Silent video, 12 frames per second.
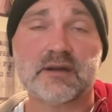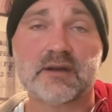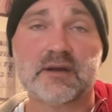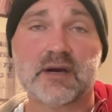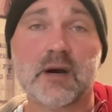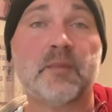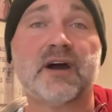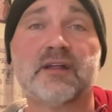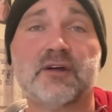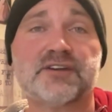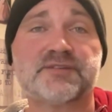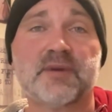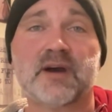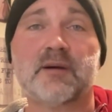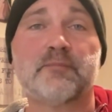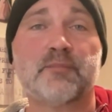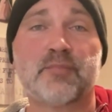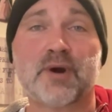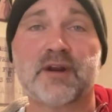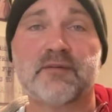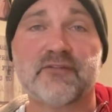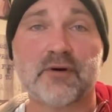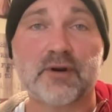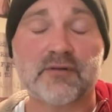Oh my, I lost my, I brain
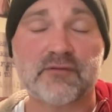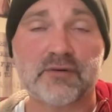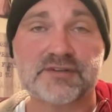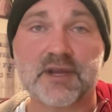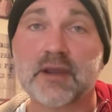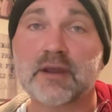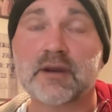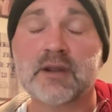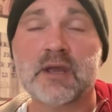farted for a second.